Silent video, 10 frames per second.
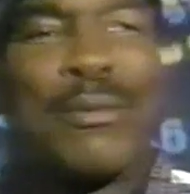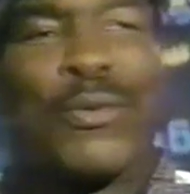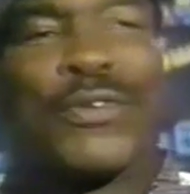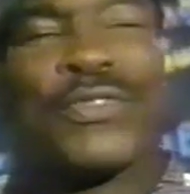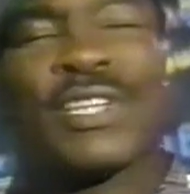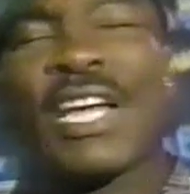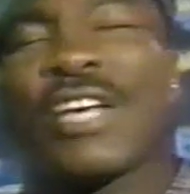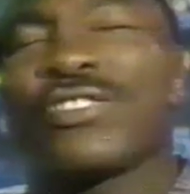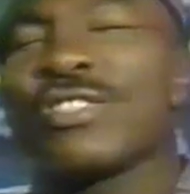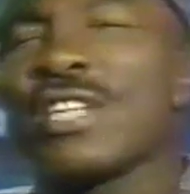Been waiting for the
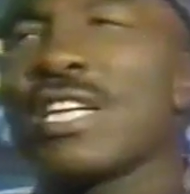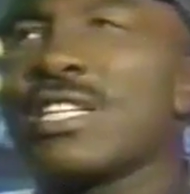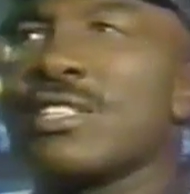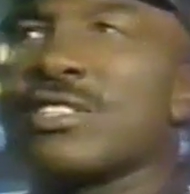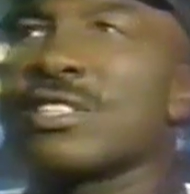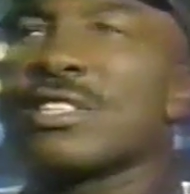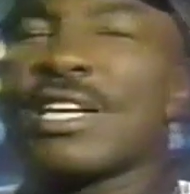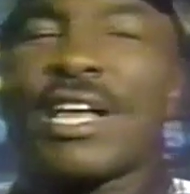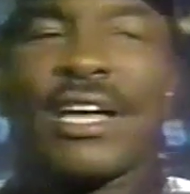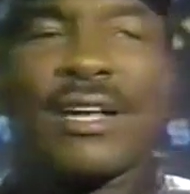guy since
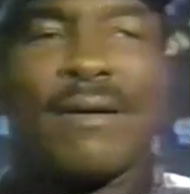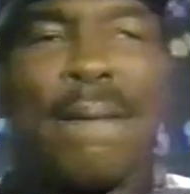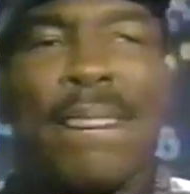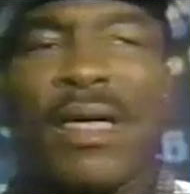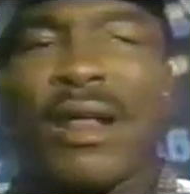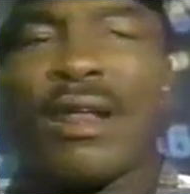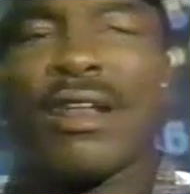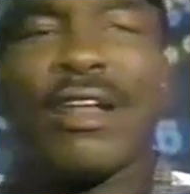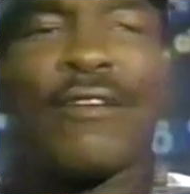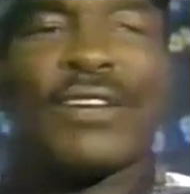1969.
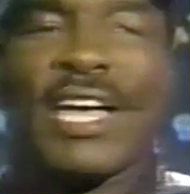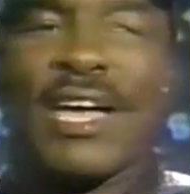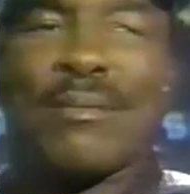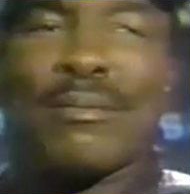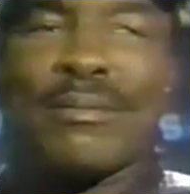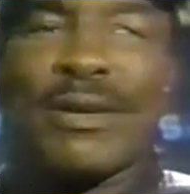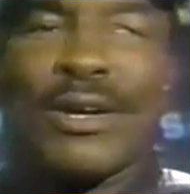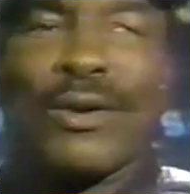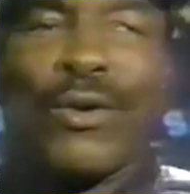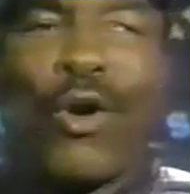Love to have him.
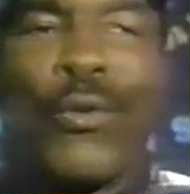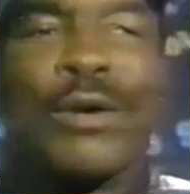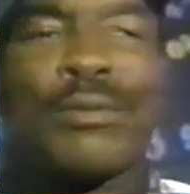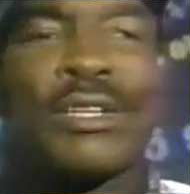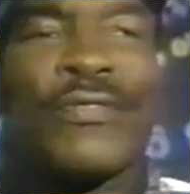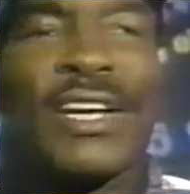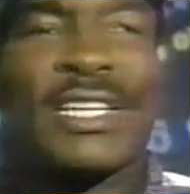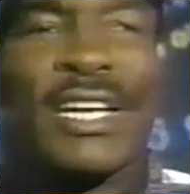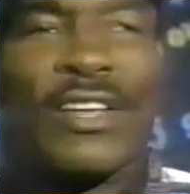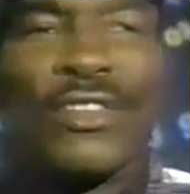Hope we can put the
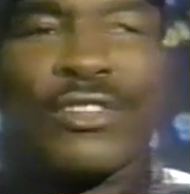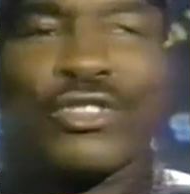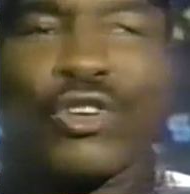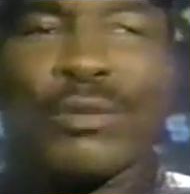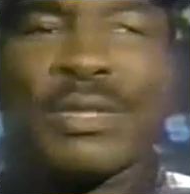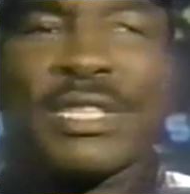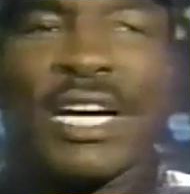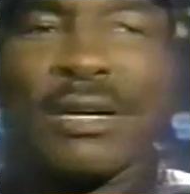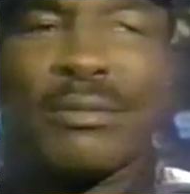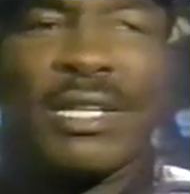fight together. George been
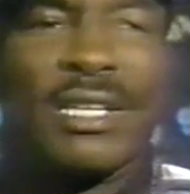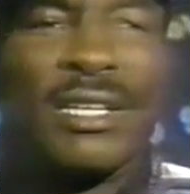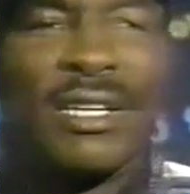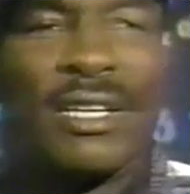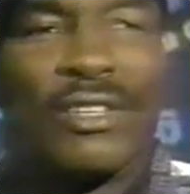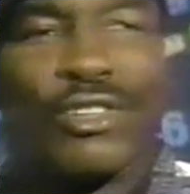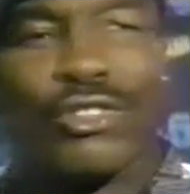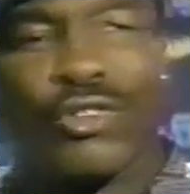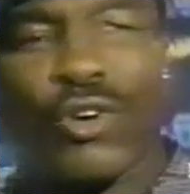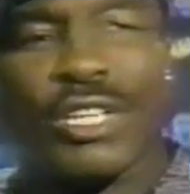ducking me.
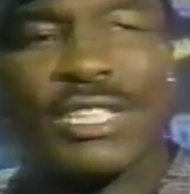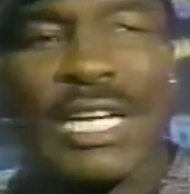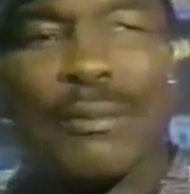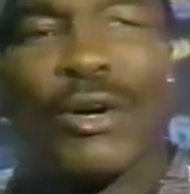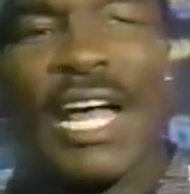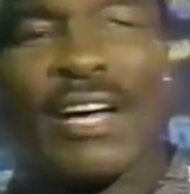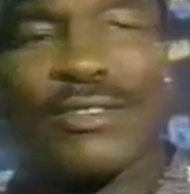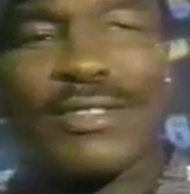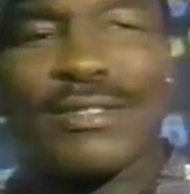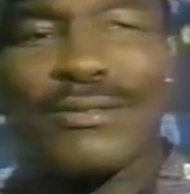So, George, come on
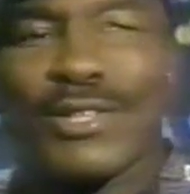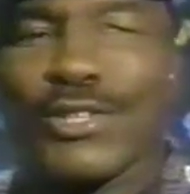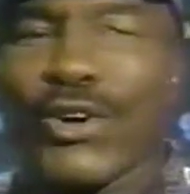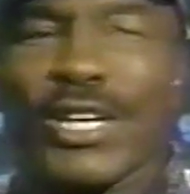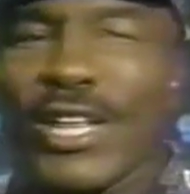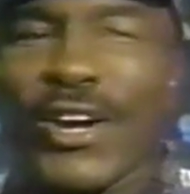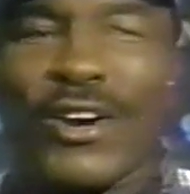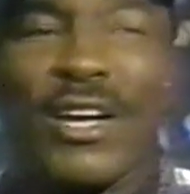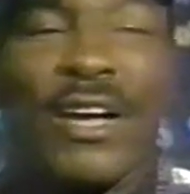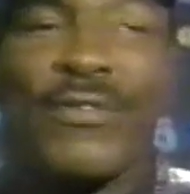out. We know you're
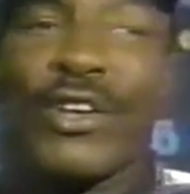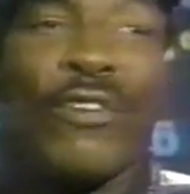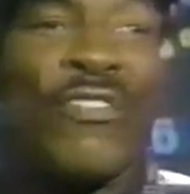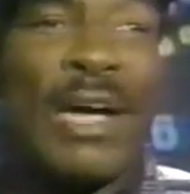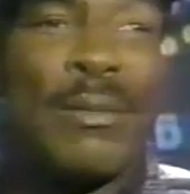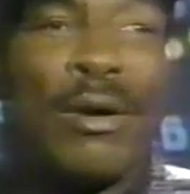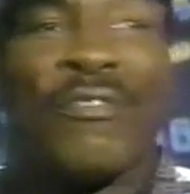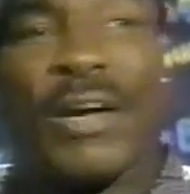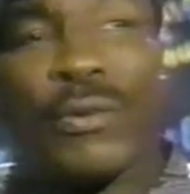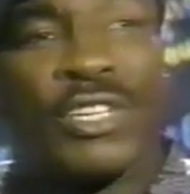there. If you don't fight me, I'll
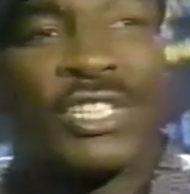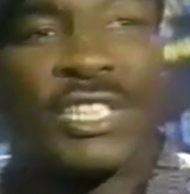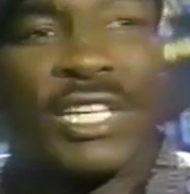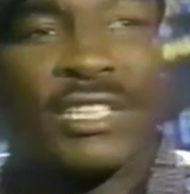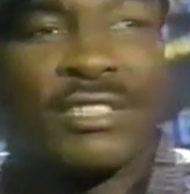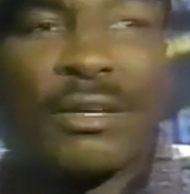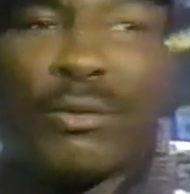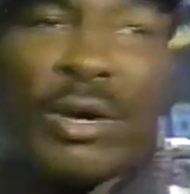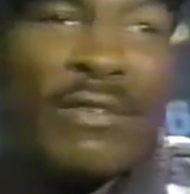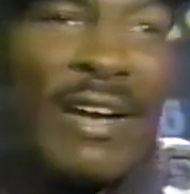fight one of his sons. So
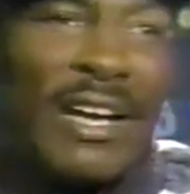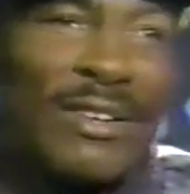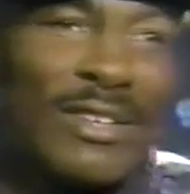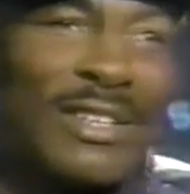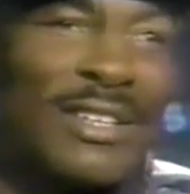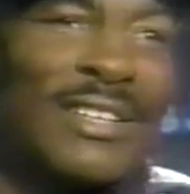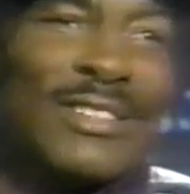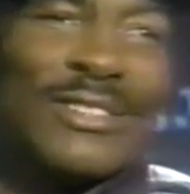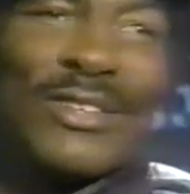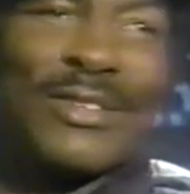I'm going to wait around.
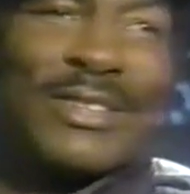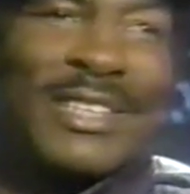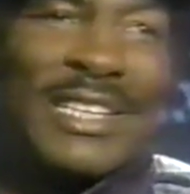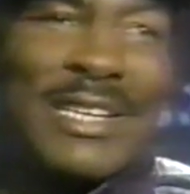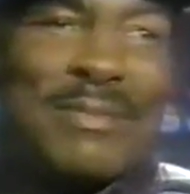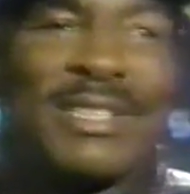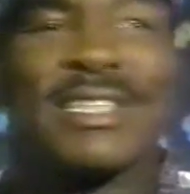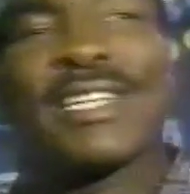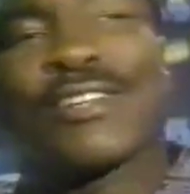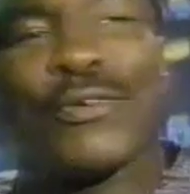So,
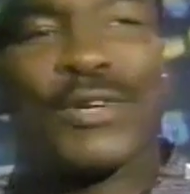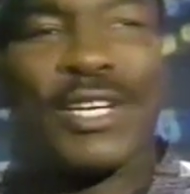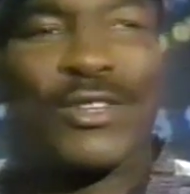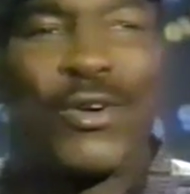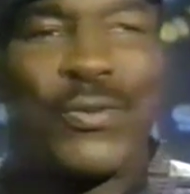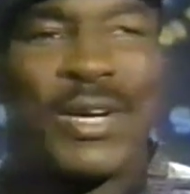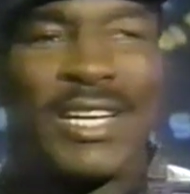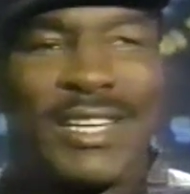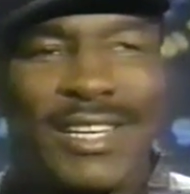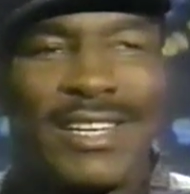best to get over, get over
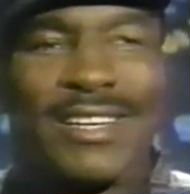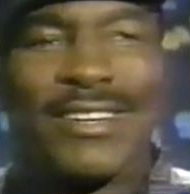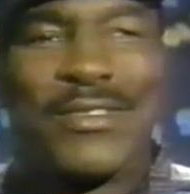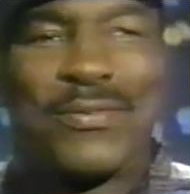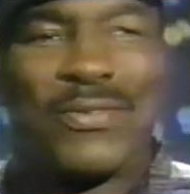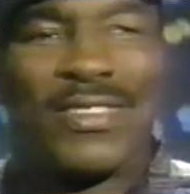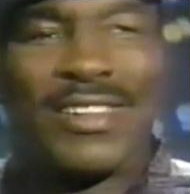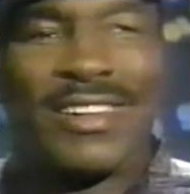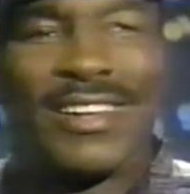with. Another question